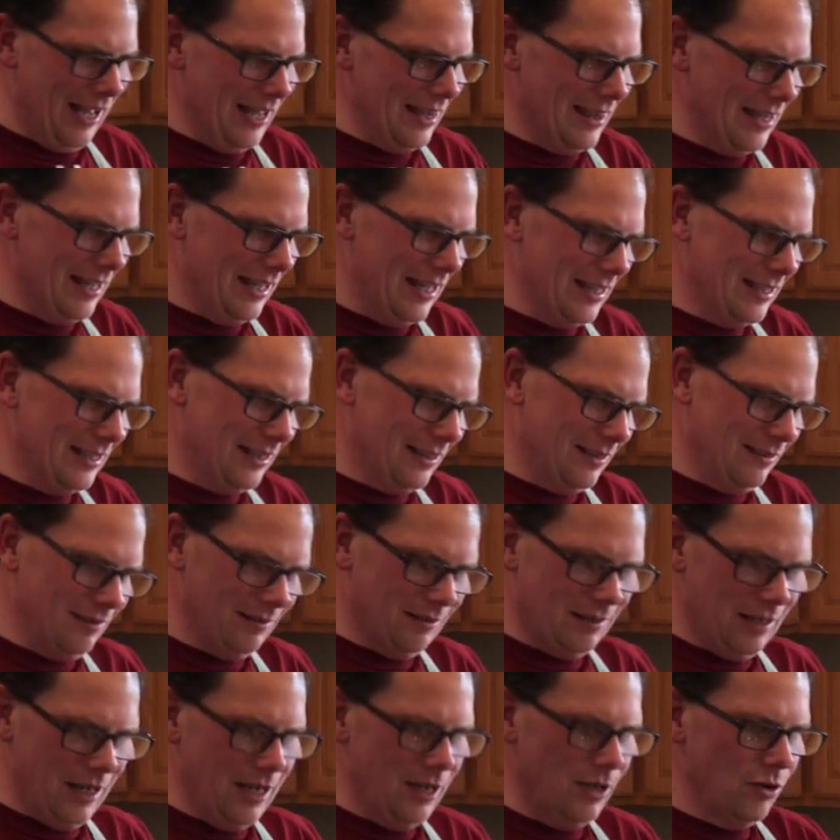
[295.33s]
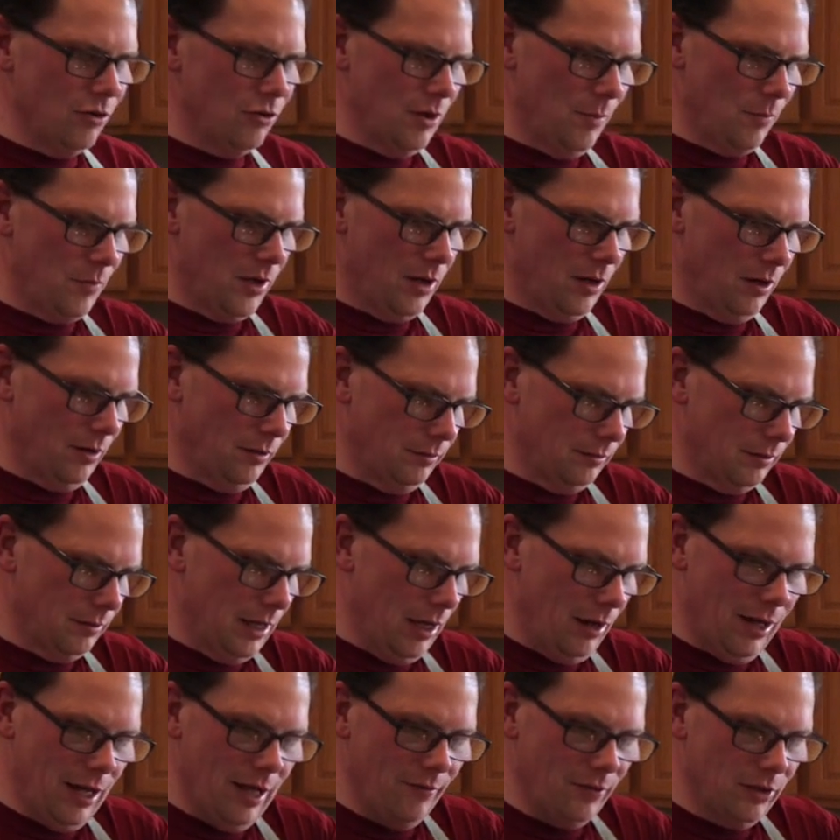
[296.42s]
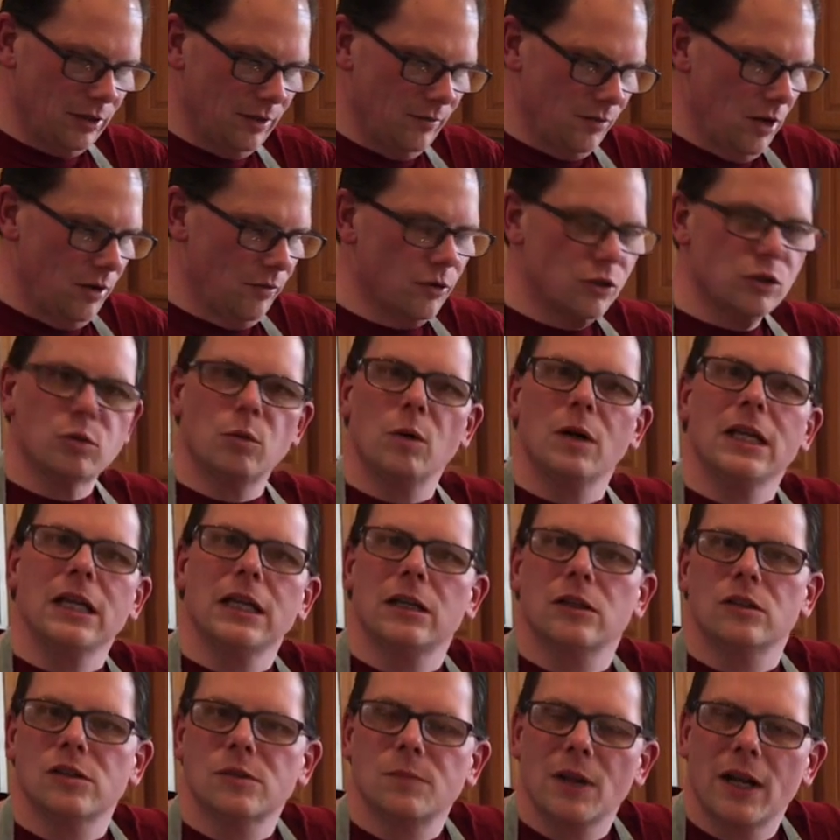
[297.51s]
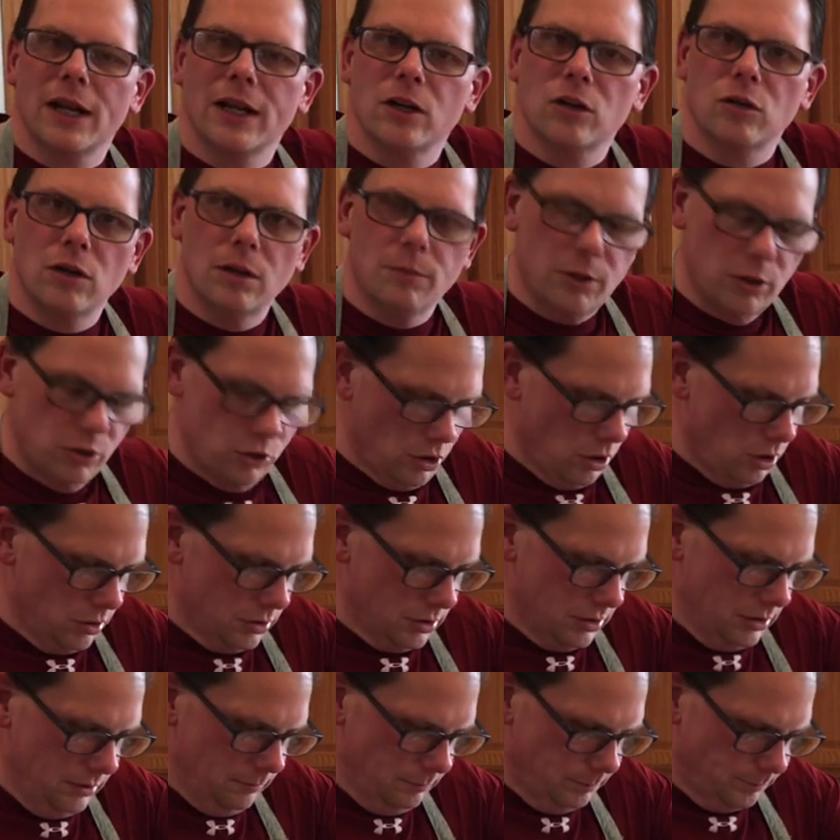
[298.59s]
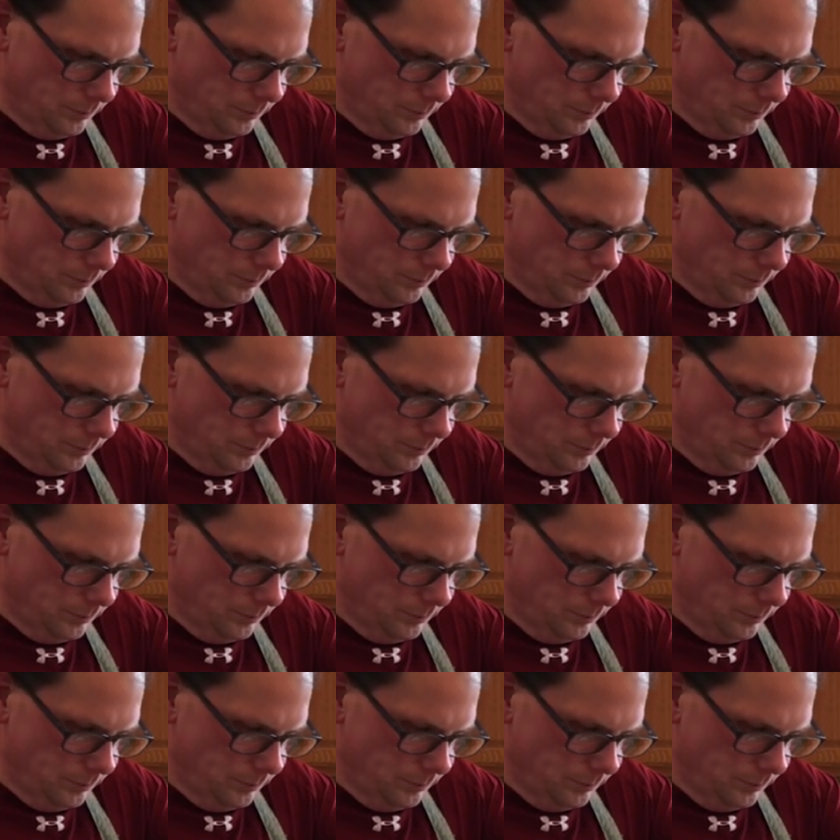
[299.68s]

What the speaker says: I think I did. I grew up there. Now I haven't lived there for 20 years, but I grew up near Charleston.